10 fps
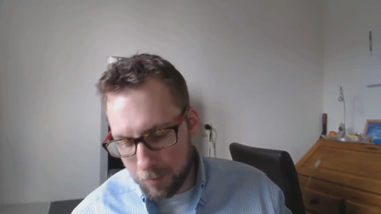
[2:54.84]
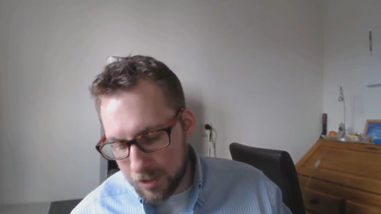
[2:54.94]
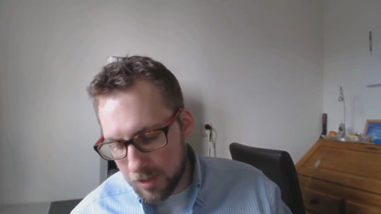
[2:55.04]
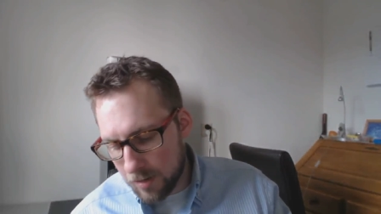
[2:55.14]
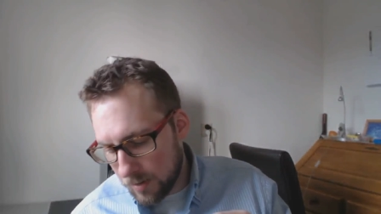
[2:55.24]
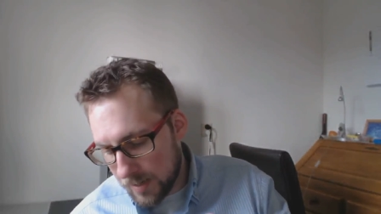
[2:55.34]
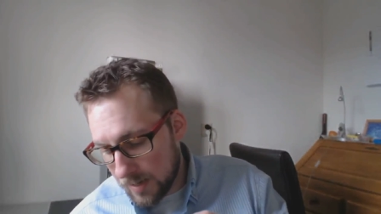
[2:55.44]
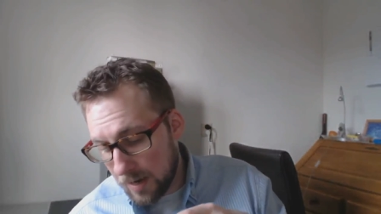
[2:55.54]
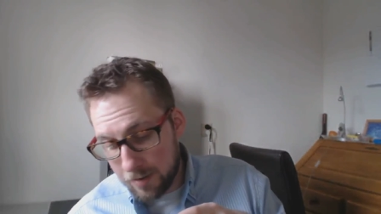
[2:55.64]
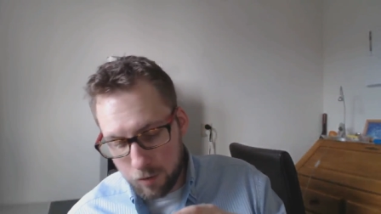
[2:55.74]
but
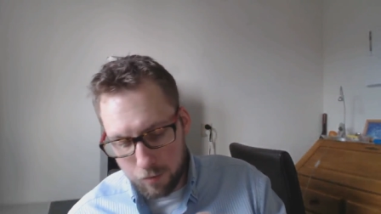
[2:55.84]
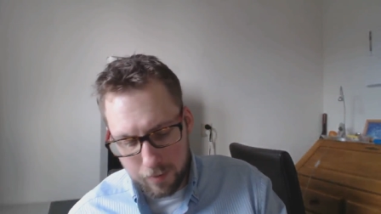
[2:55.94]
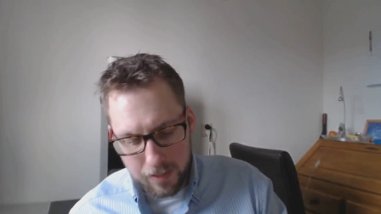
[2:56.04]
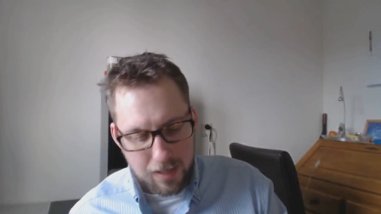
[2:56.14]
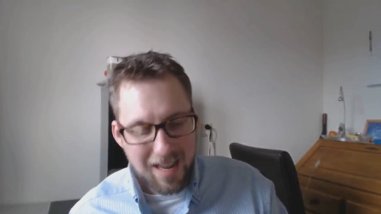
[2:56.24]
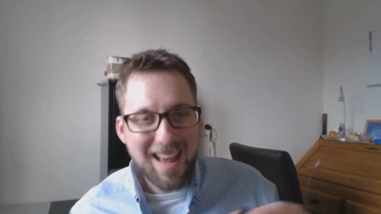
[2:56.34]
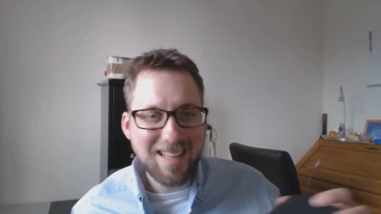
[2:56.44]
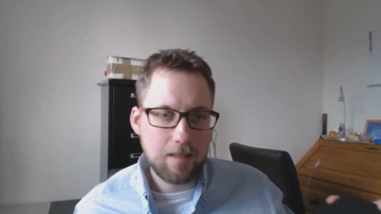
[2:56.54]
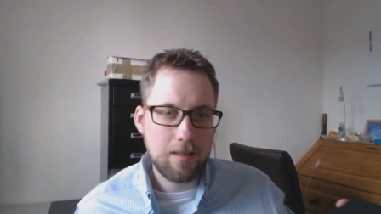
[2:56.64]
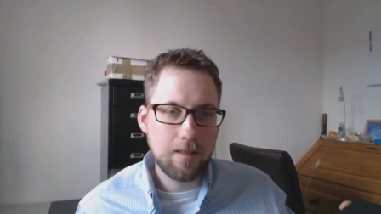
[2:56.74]
Yard-O-Led I know makes
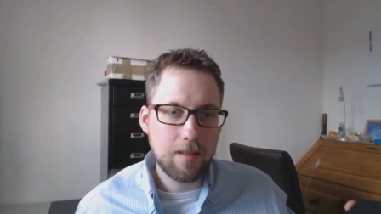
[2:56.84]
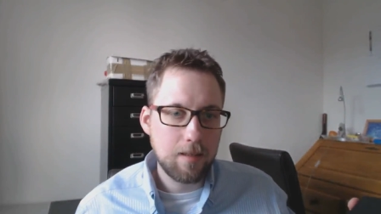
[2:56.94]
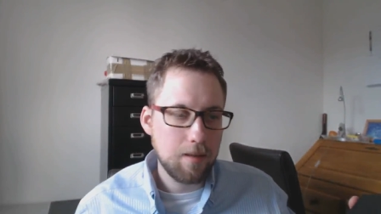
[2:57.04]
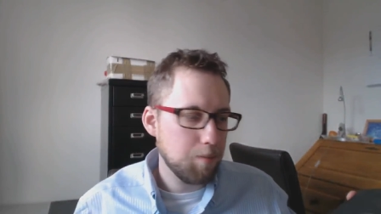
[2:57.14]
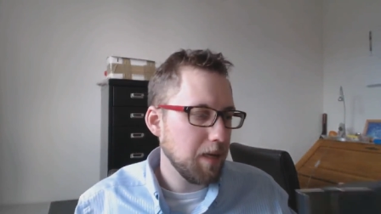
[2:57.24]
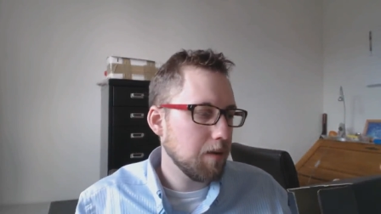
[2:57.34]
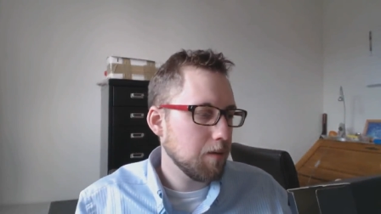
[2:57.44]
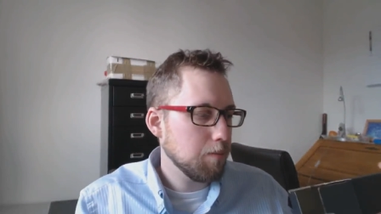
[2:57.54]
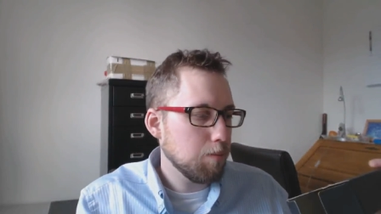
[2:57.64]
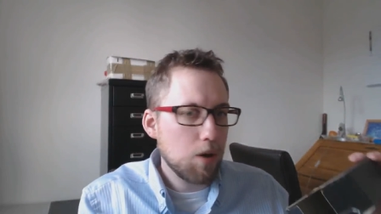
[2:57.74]
excellent
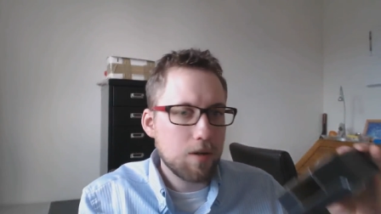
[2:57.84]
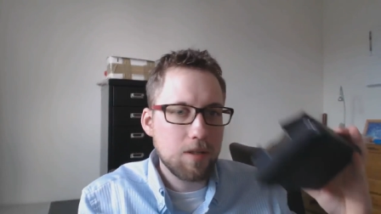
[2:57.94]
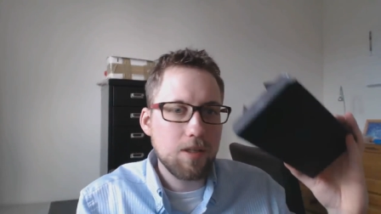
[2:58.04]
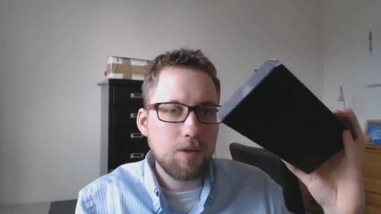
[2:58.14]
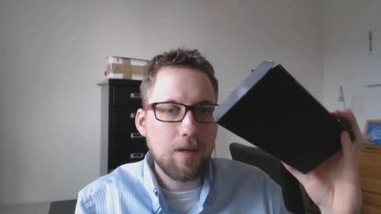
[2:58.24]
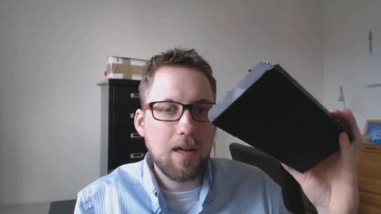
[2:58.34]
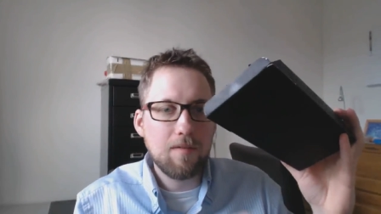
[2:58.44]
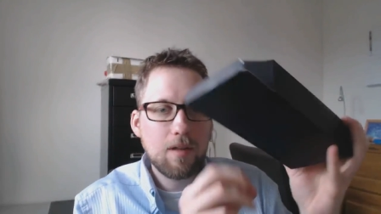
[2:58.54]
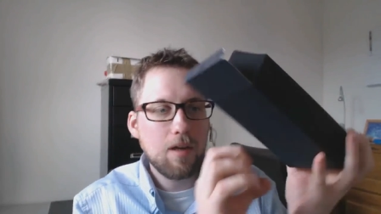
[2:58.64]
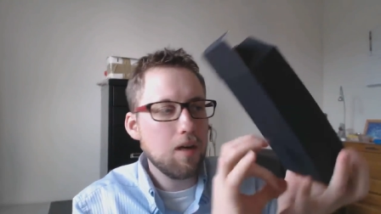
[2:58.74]
pen boxes. So you have the